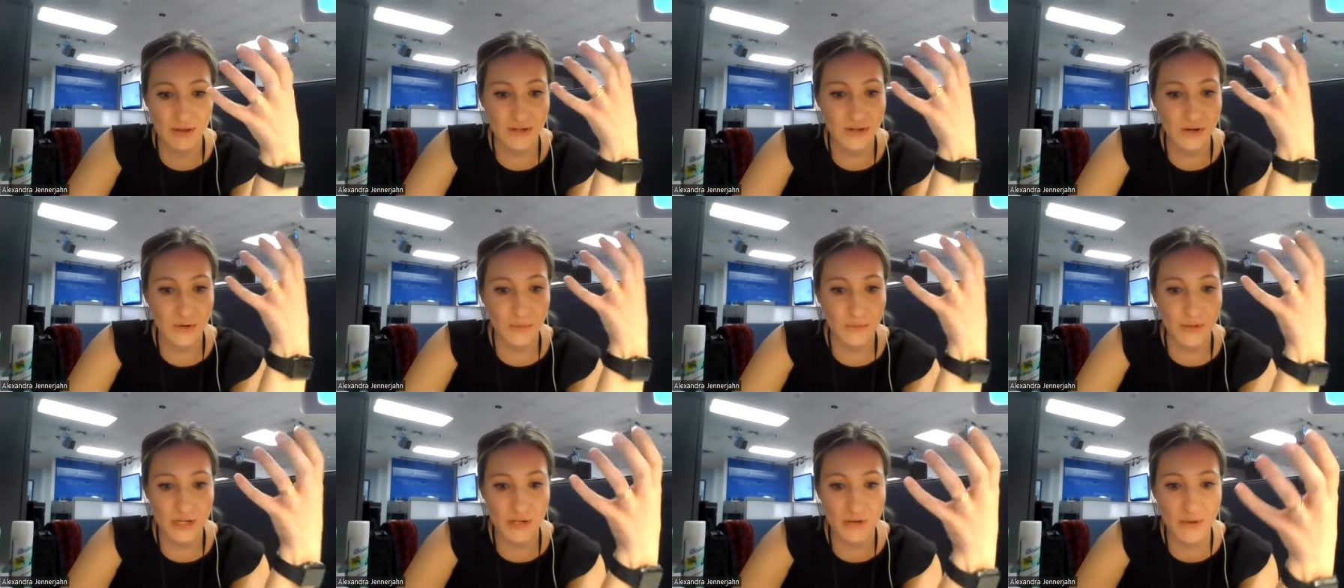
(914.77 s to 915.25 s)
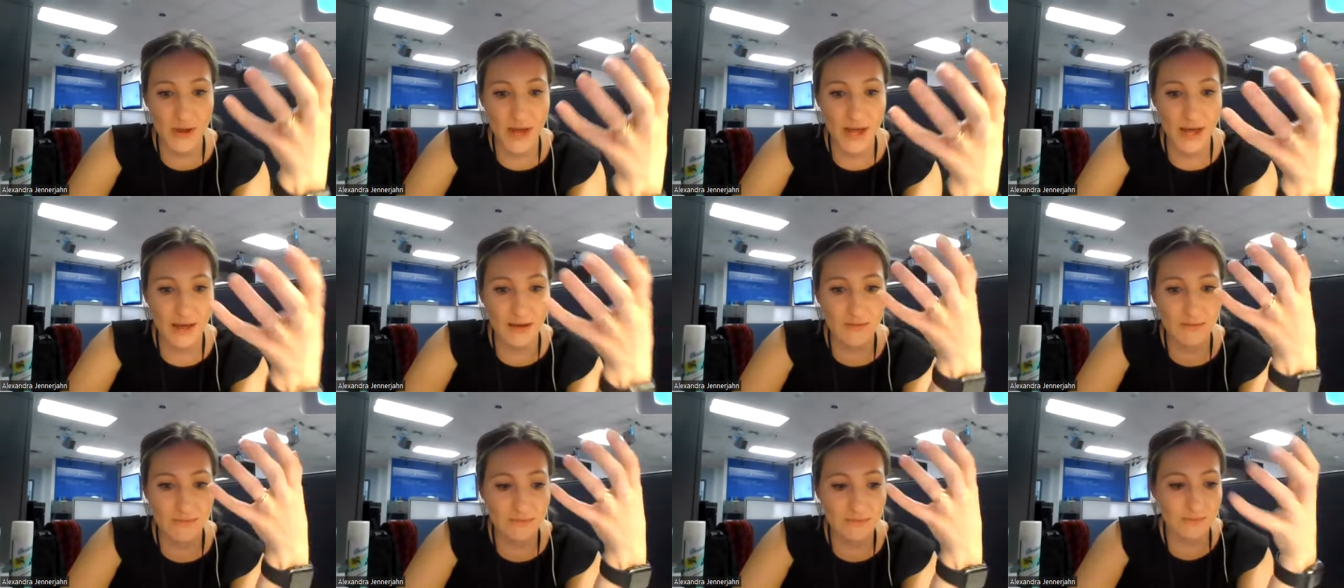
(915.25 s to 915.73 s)
You know, when you
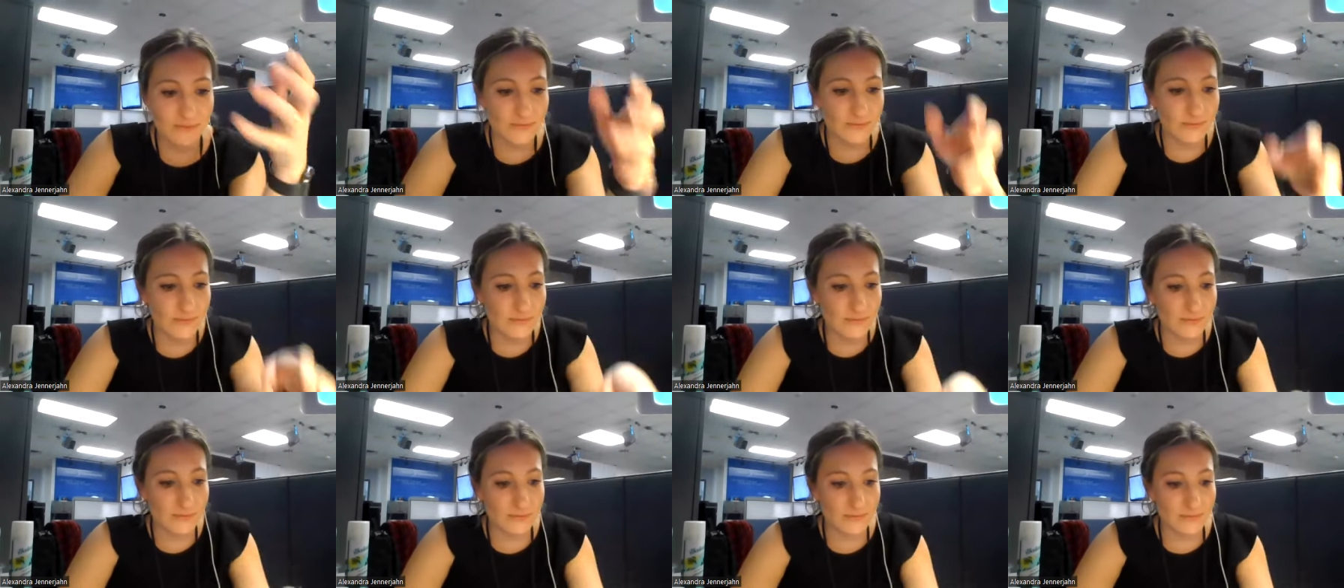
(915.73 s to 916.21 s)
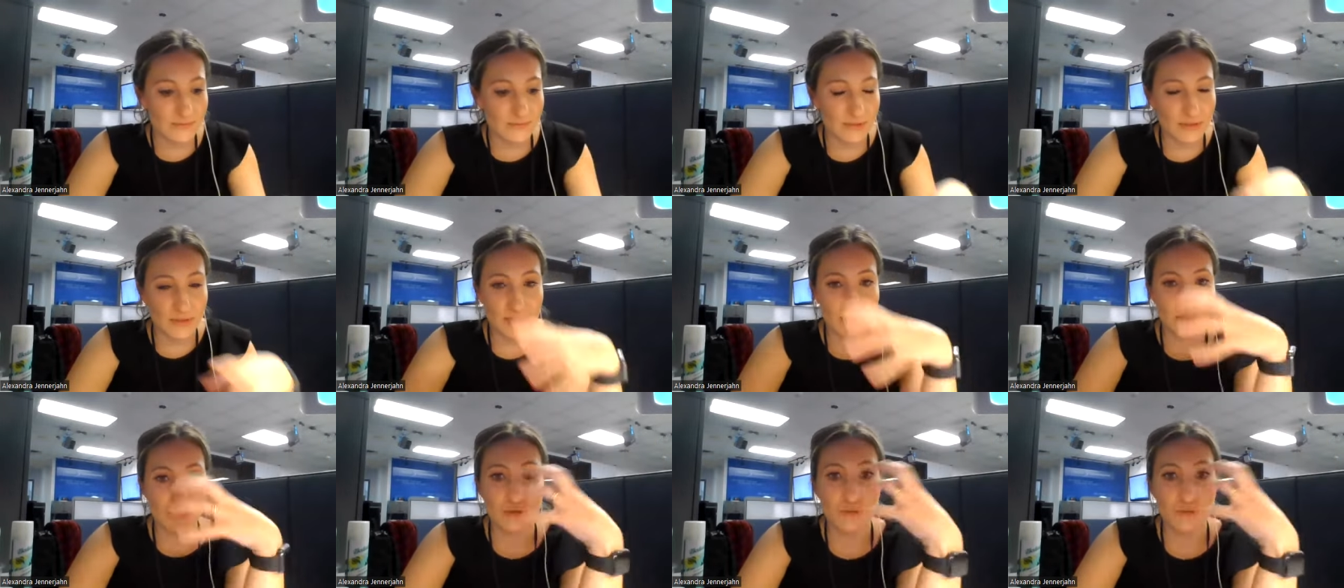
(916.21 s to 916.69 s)
have
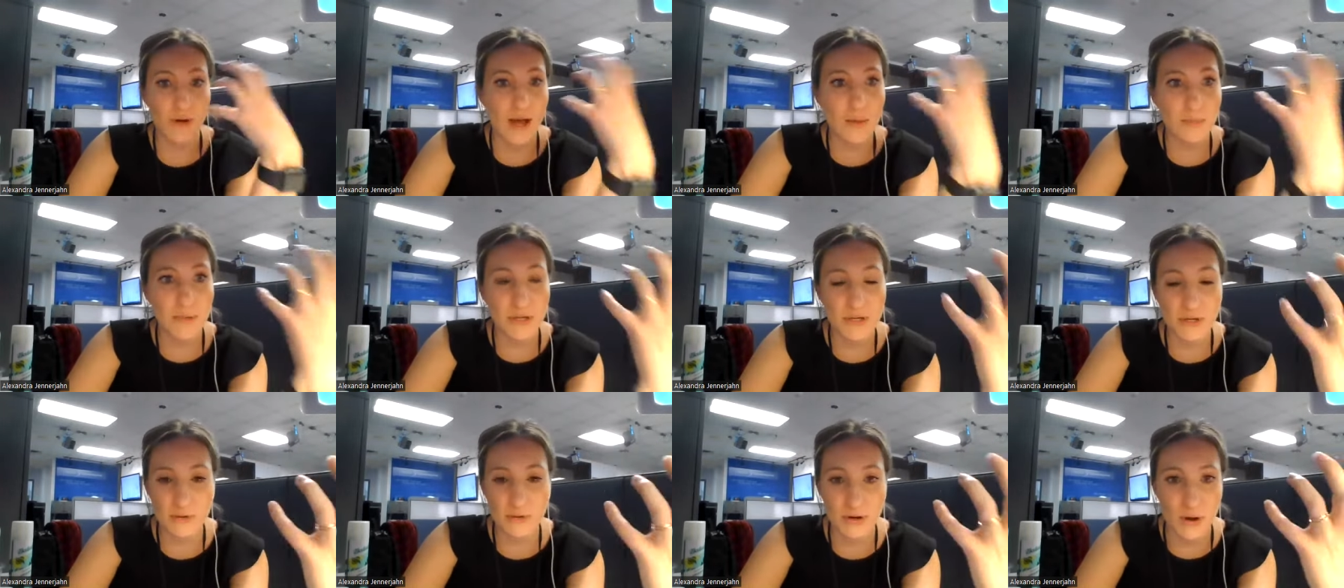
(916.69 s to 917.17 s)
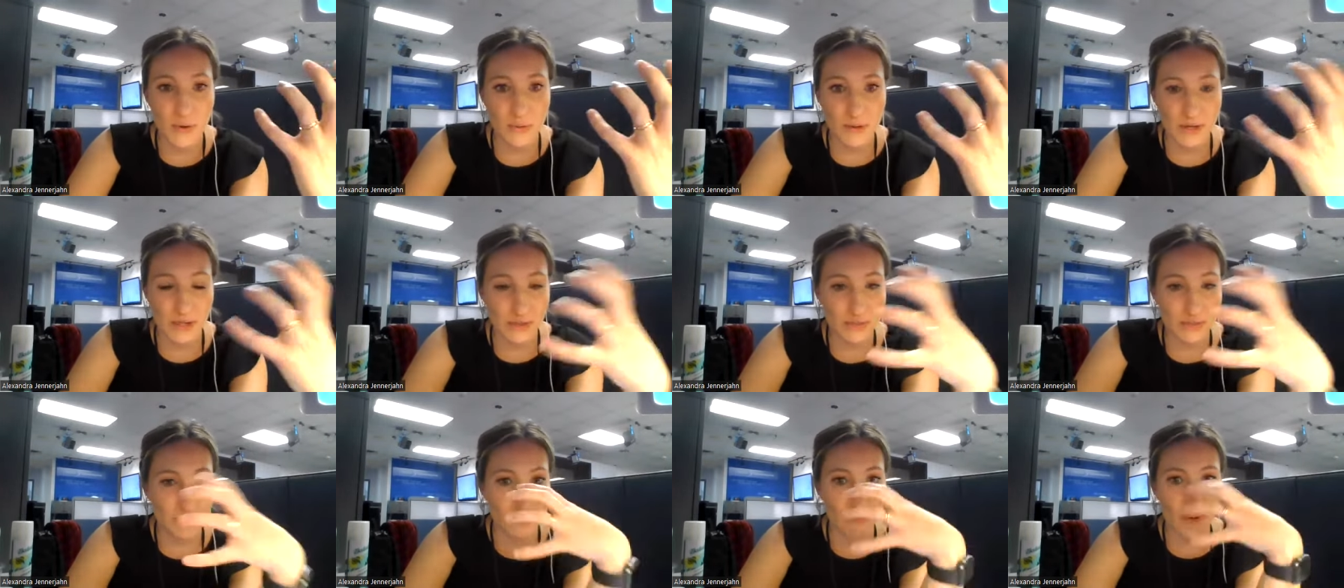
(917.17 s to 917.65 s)
the drama you're
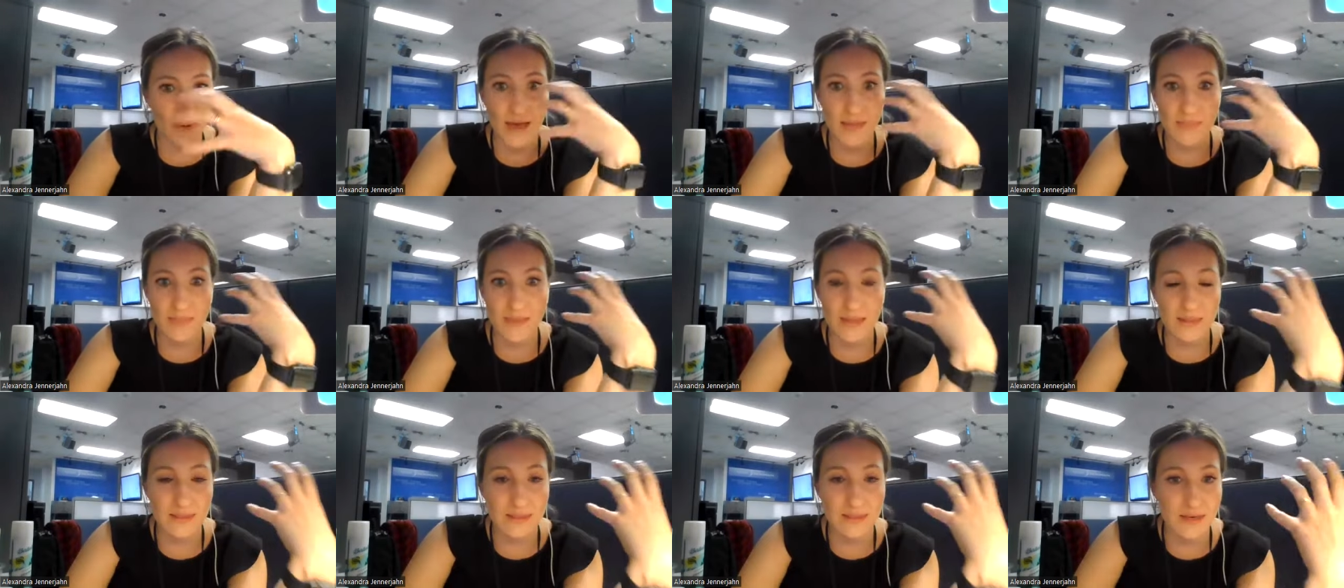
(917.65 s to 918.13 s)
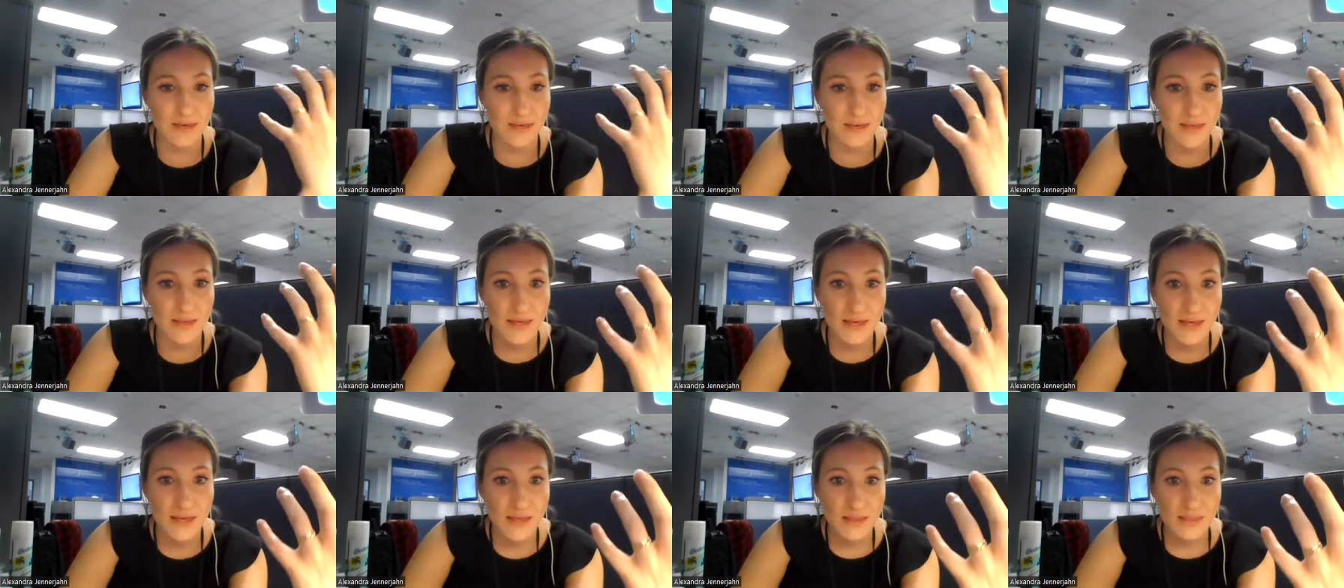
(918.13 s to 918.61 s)
going through, and then
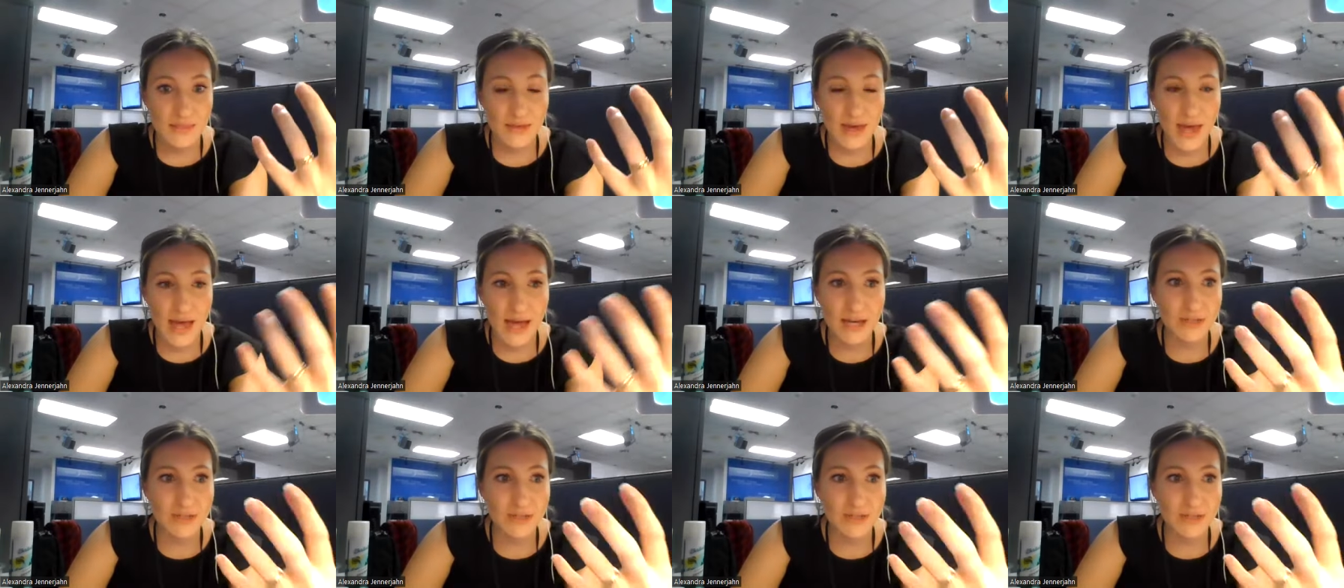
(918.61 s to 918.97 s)
the the